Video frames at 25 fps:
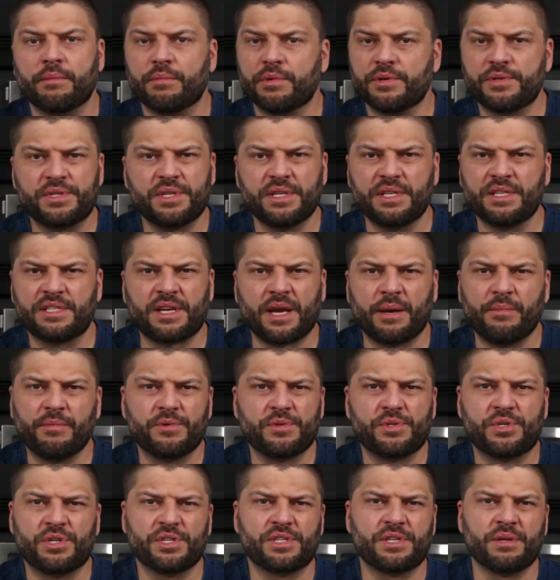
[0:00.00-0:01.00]
most of the time it
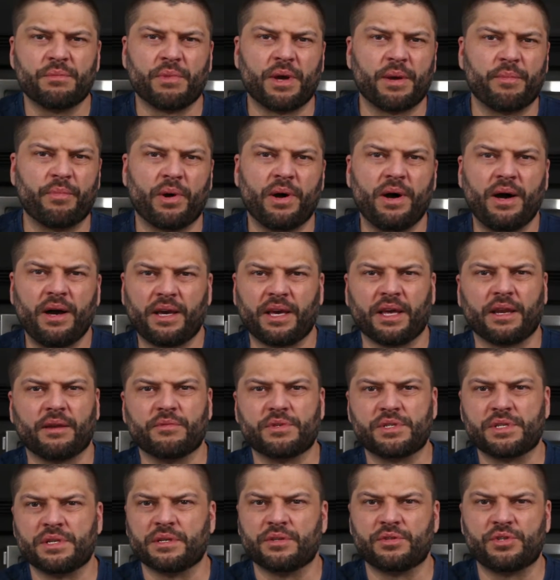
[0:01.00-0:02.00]
was just in my pocket. It
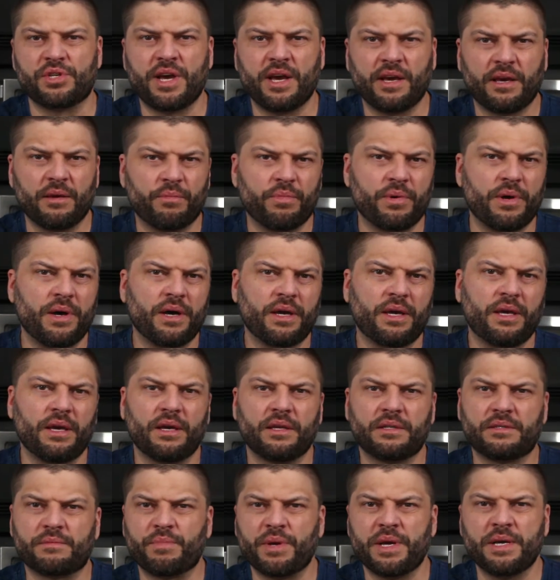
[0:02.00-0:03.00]
was in a jacket
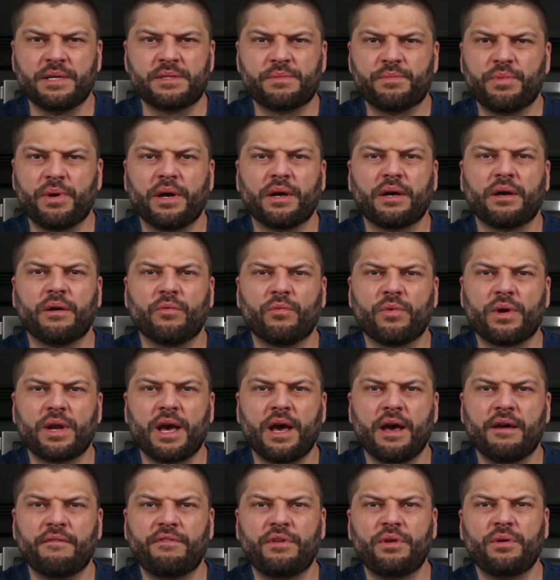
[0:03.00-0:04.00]
pocket, pants pocket, what
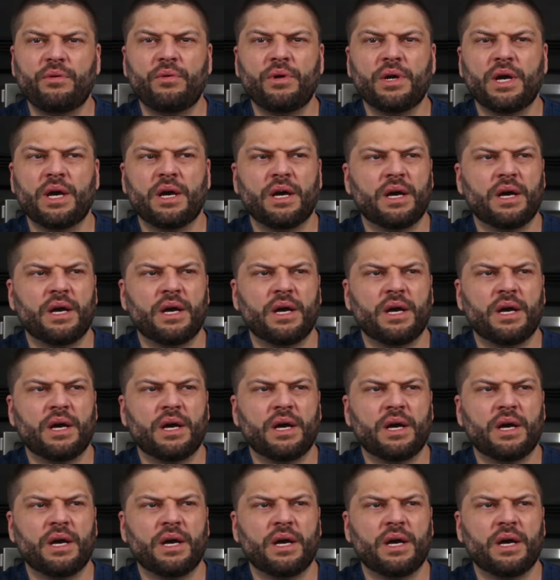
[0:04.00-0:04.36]
have you,